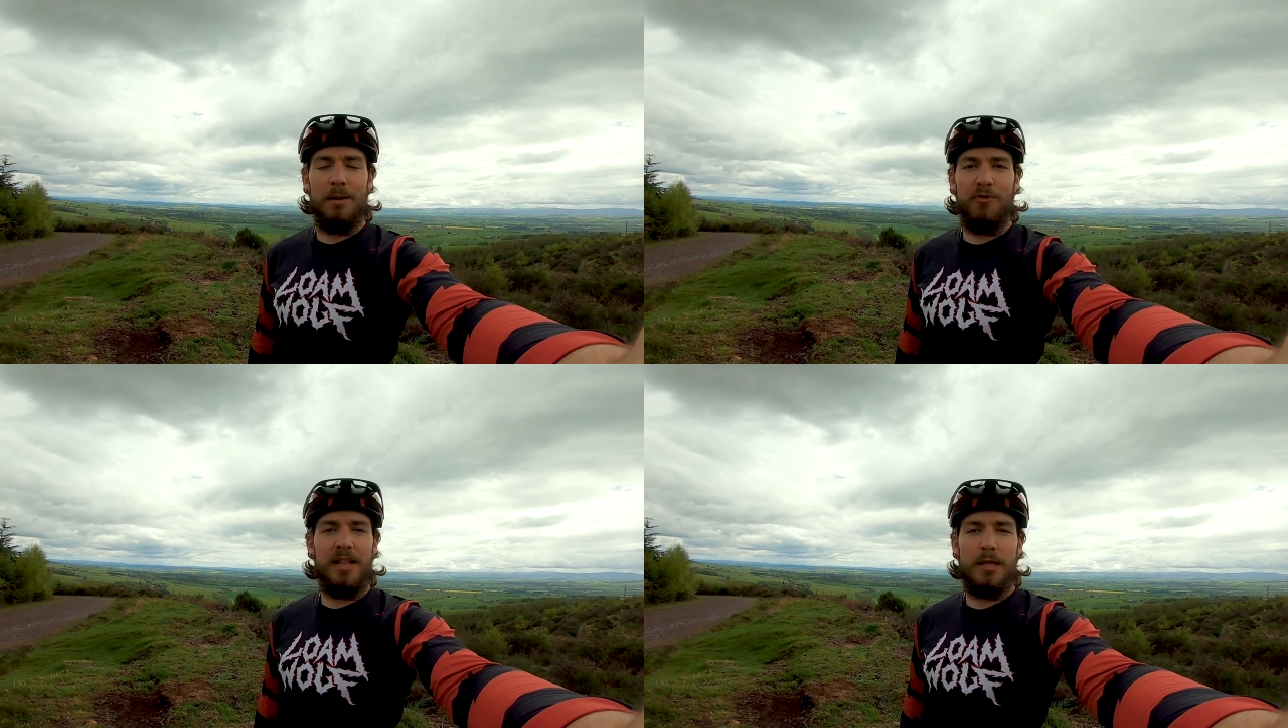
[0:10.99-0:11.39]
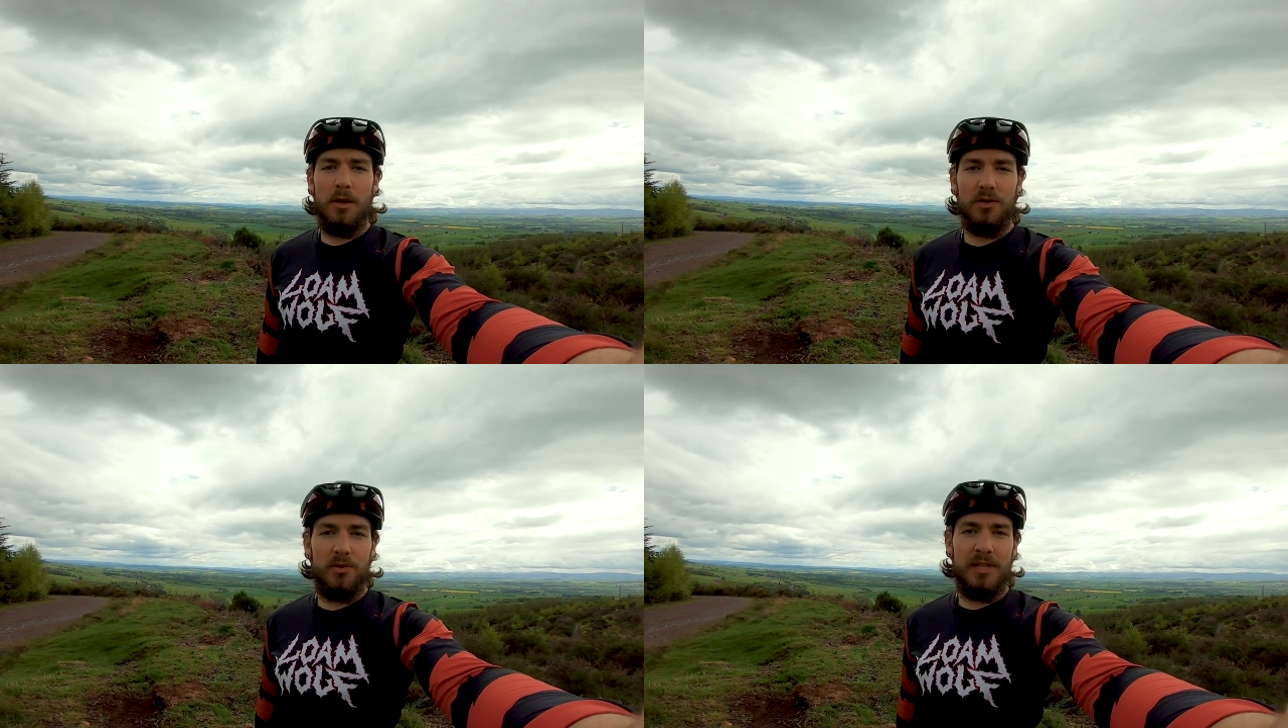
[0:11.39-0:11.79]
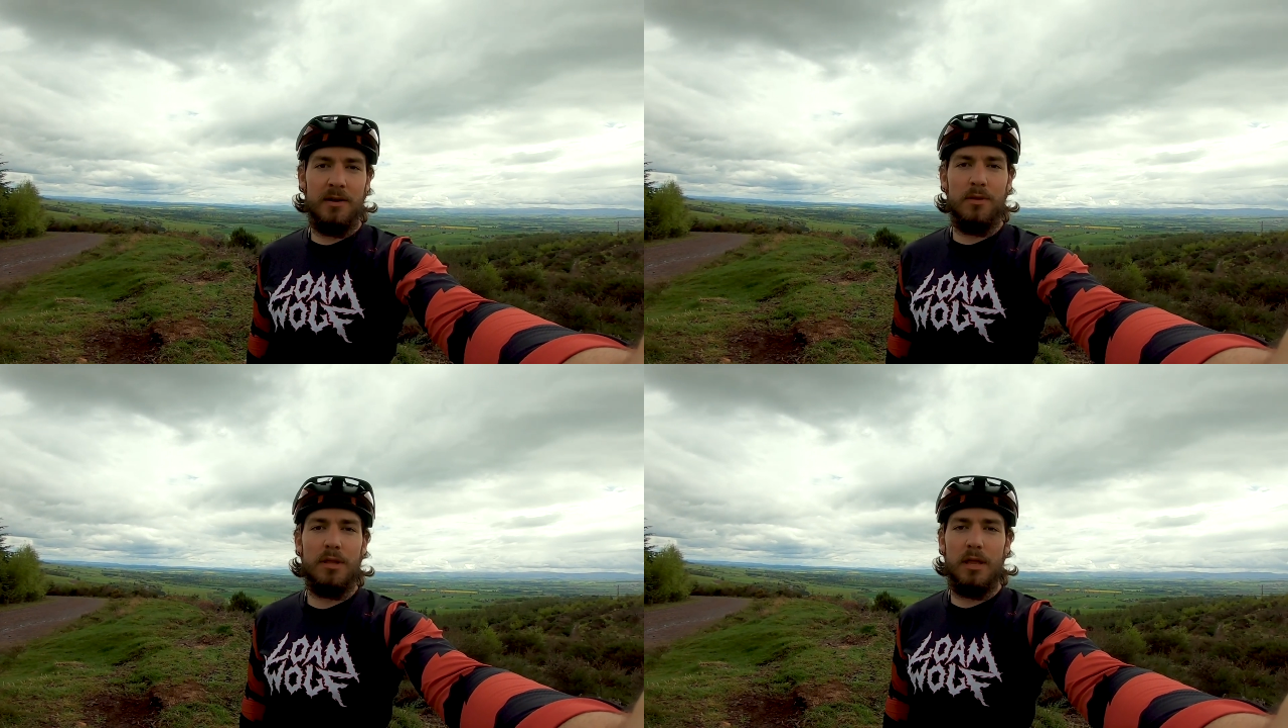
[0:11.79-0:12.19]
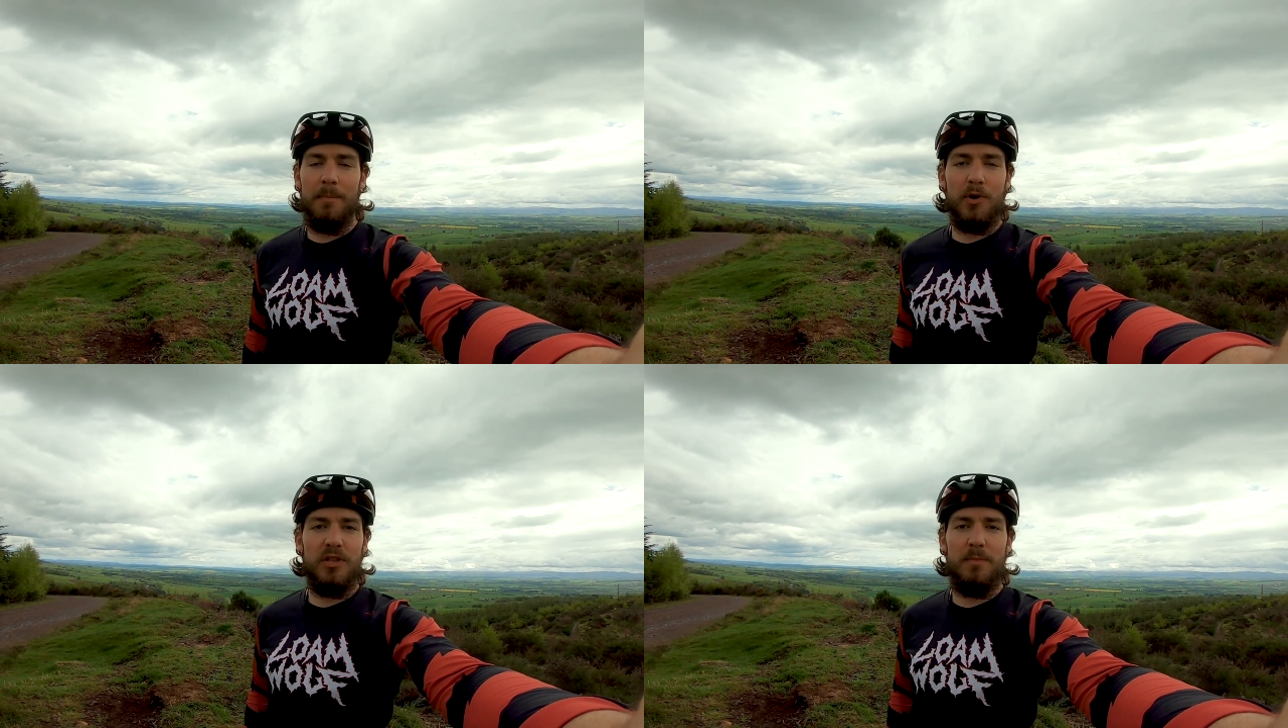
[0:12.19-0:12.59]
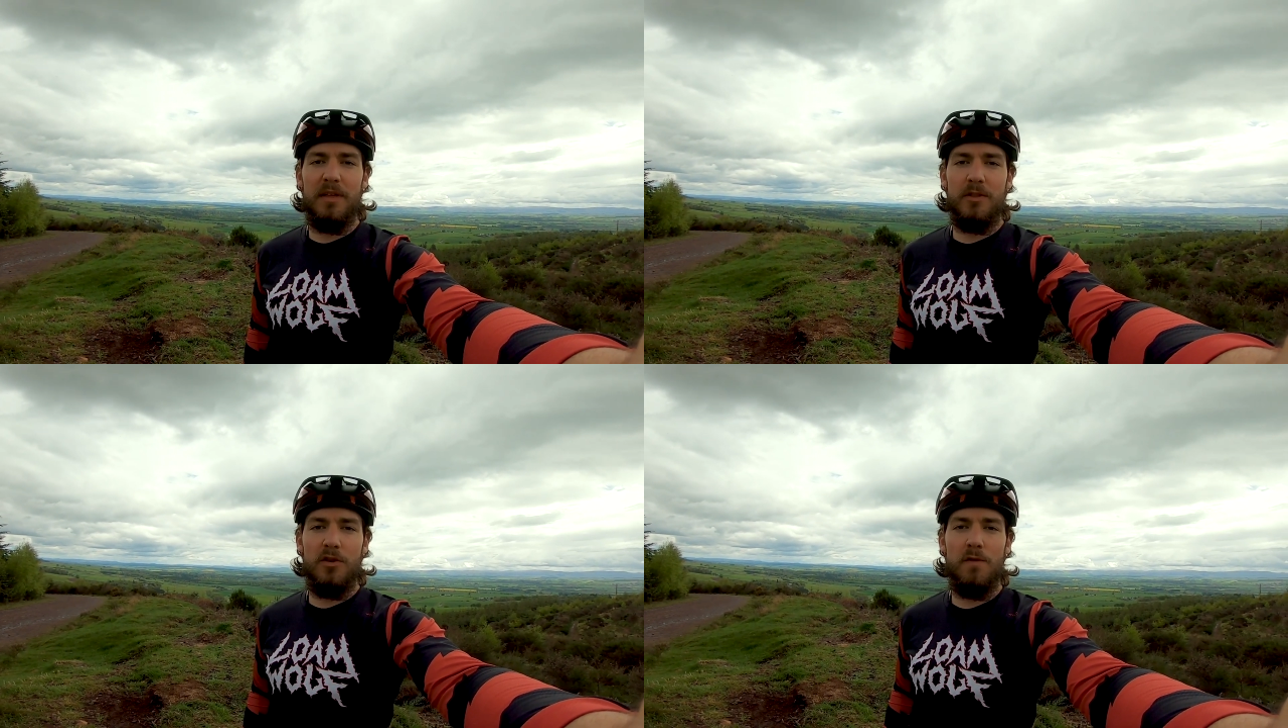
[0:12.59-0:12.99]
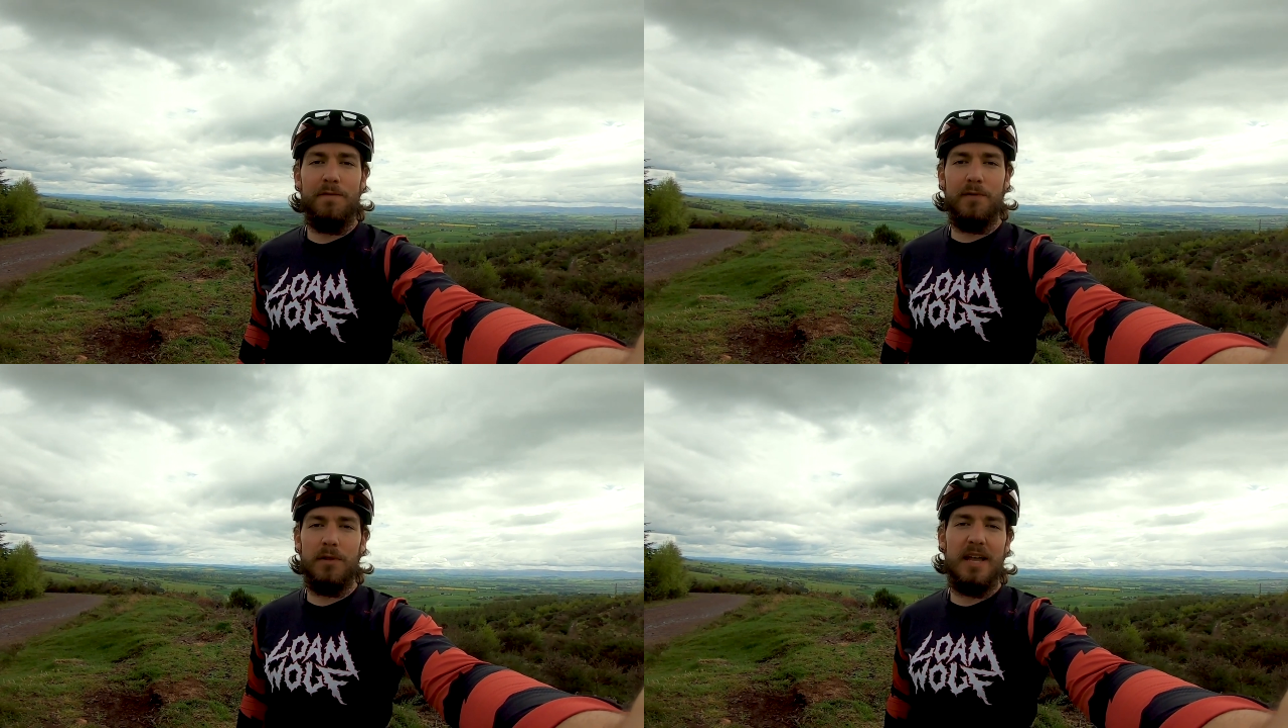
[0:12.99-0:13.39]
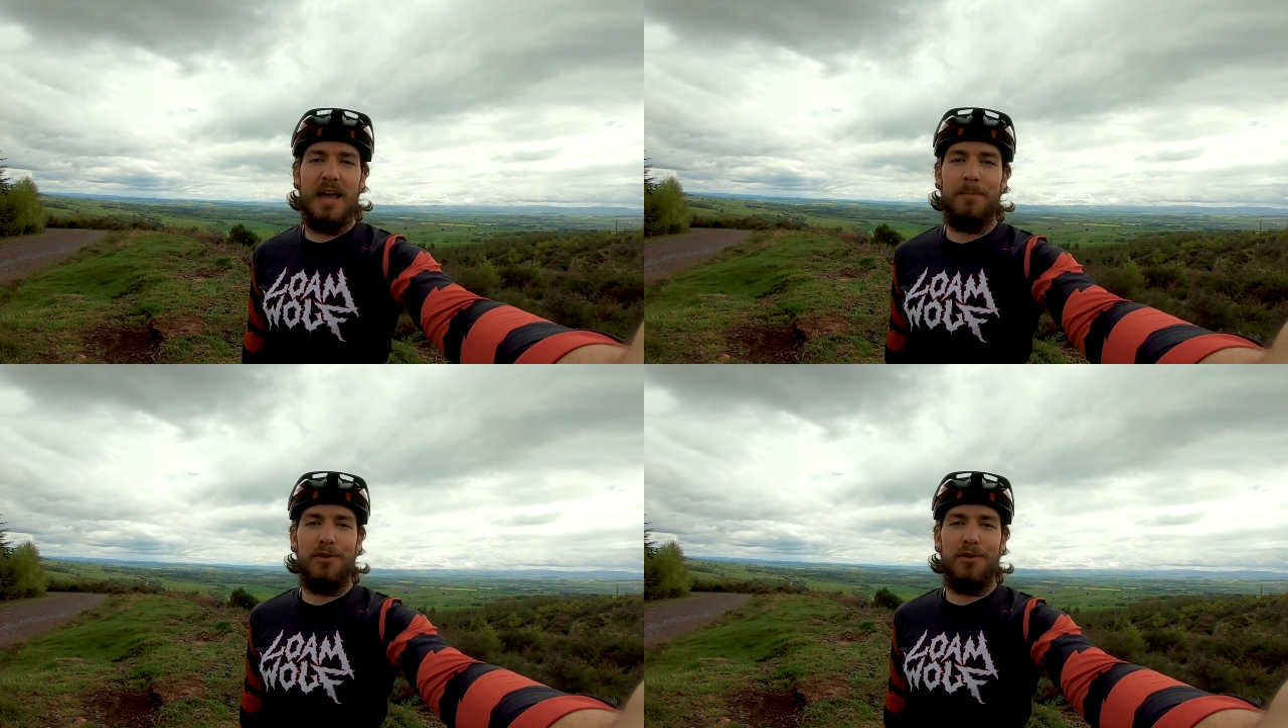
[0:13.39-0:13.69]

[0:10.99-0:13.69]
I'm really stoked to announce I'm going to be the new full-time